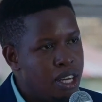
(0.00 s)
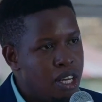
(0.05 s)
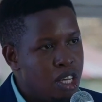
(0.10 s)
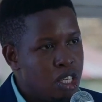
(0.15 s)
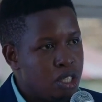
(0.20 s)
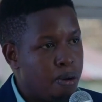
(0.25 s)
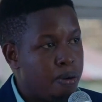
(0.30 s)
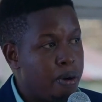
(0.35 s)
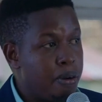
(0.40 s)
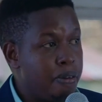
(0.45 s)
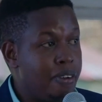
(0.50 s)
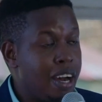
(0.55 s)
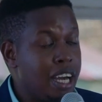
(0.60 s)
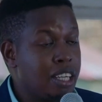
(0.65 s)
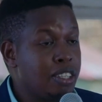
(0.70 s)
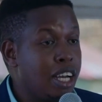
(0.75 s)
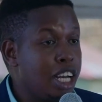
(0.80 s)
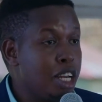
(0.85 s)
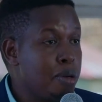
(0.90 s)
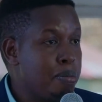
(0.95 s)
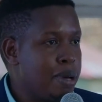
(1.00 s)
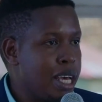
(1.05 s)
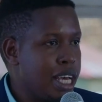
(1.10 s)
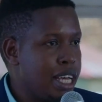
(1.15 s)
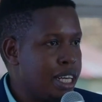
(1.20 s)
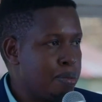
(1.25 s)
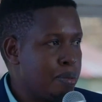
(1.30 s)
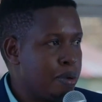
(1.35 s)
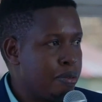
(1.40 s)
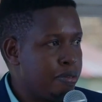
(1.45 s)
So what we've actually
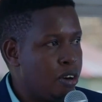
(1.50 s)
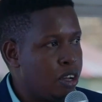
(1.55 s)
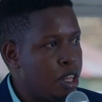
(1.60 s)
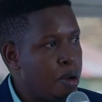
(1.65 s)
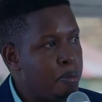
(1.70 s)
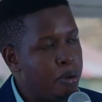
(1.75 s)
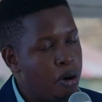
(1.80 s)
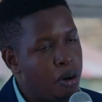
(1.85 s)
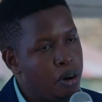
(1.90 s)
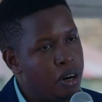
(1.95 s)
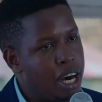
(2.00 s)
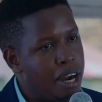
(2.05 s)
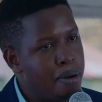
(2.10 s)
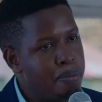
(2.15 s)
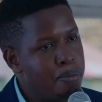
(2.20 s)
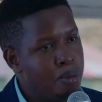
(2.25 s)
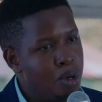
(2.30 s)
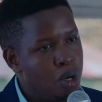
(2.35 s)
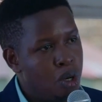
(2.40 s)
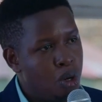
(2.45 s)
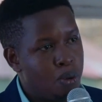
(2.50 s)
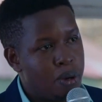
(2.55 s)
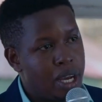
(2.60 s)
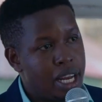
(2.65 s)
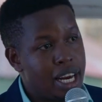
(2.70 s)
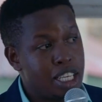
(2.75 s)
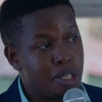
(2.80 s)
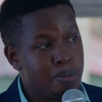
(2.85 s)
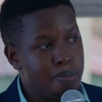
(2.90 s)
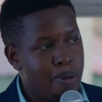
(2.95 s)
built before the program, we had
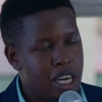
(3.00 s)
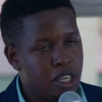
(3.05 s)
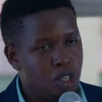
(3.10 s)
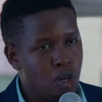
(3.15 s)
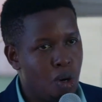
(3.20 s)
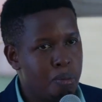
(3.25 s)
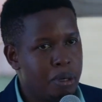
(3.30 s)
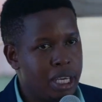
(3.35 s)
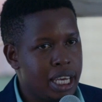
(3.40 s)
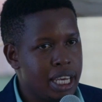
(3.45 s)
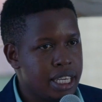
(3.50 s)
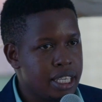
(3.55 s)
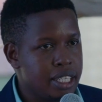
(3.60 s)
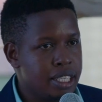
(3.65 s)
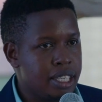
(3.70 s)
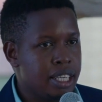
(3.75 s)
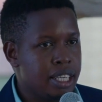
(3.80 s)
a smart home kit.